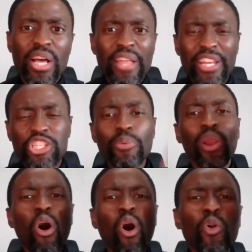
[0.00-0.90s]
that you will
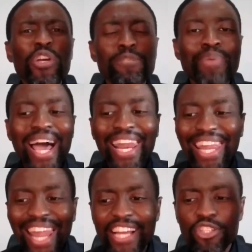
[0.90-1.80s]
always be
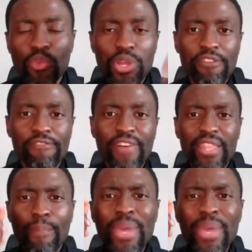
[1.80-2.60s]
aligned with the Father,